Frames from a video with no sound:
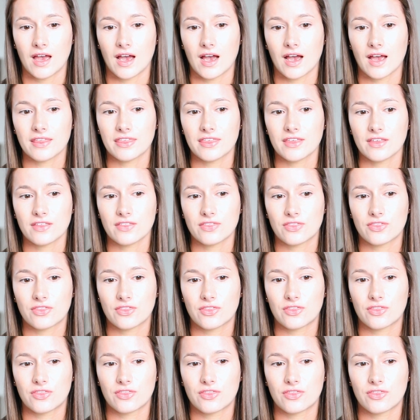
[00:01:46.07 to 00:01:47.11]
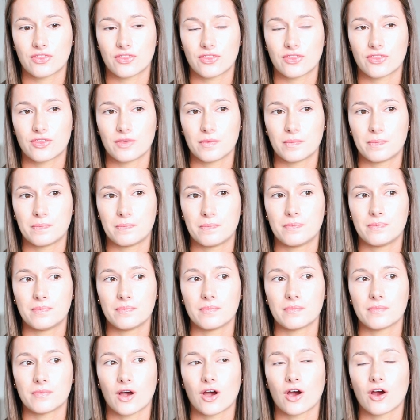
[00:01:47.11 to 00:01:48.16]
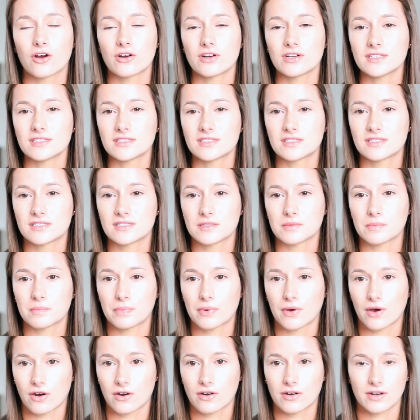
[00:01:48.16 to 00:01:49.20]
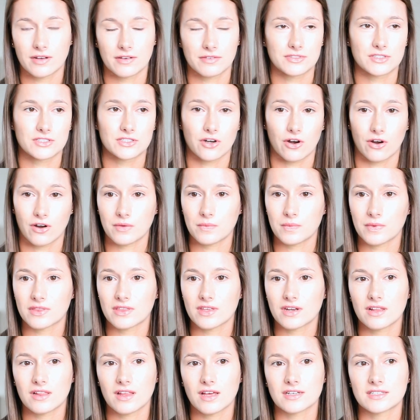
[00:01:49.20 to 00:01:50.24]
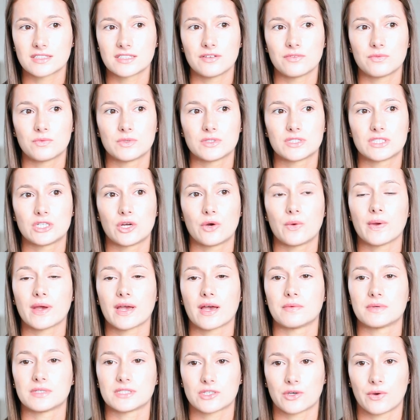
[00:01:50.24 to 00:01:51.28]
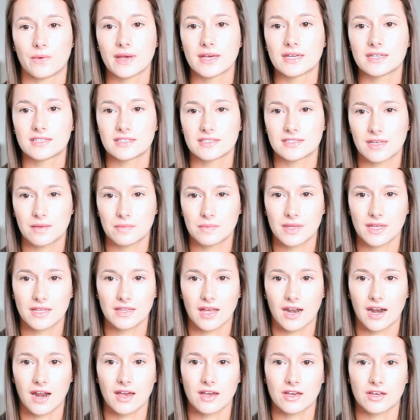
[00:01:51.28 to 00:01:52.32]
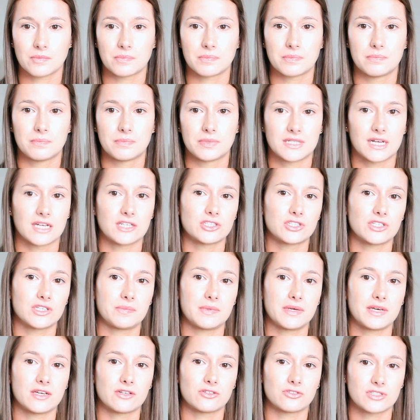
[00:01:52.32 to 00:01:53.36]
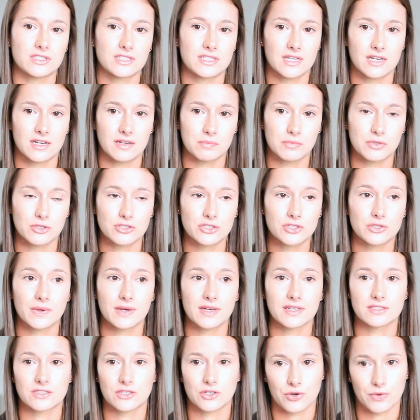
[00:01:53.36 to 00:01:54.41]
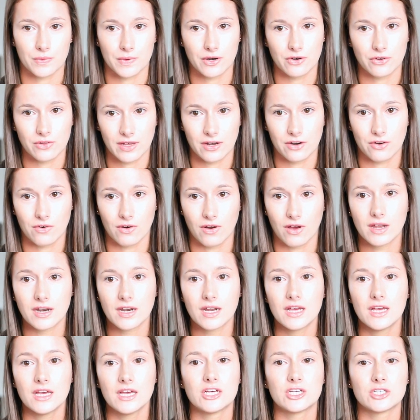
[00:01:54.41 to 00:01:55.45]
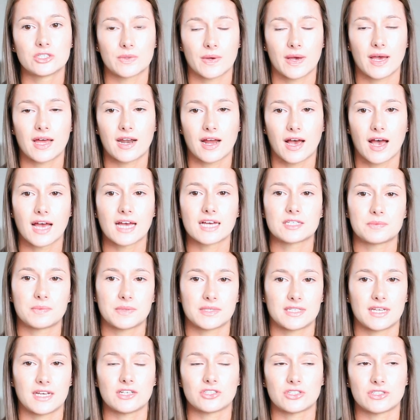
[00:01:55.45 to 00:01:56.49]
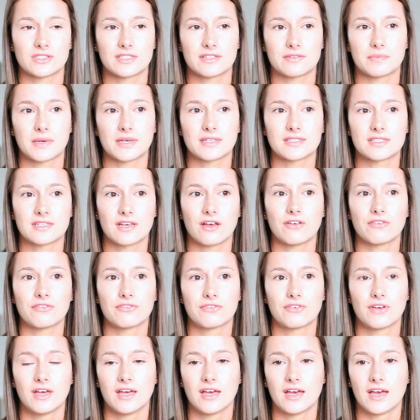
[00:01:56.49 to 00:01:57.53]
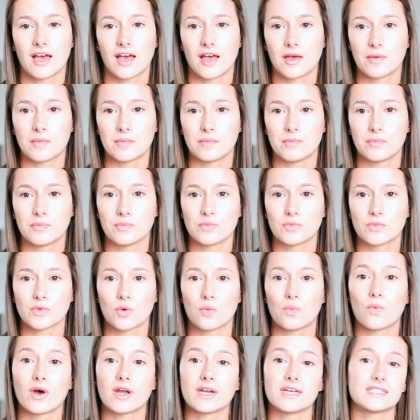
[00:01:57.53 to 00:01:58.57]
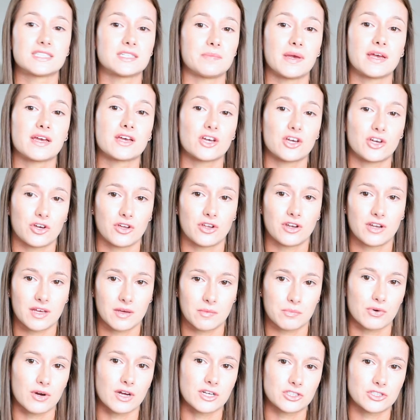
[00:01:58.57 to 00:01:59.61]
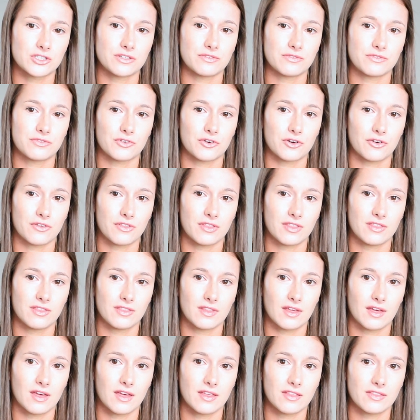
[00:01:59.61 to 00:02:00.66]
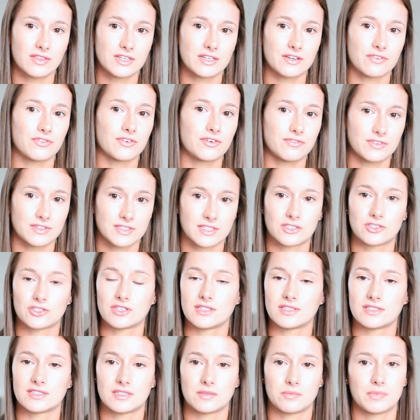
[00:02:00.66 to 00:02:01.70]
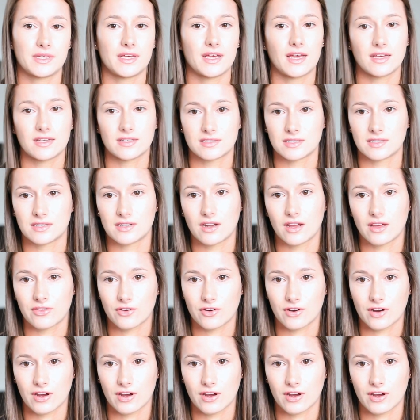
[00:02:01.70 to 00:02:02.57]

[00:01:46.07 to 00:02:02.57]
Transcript: I think hardest part of starting with an elective was knowing I was going into something that I could potentially be interested in pursuing as a career later on. So I had high expectations of myself, um, wanting to make a good impression for uh, the different physicians and PAs and other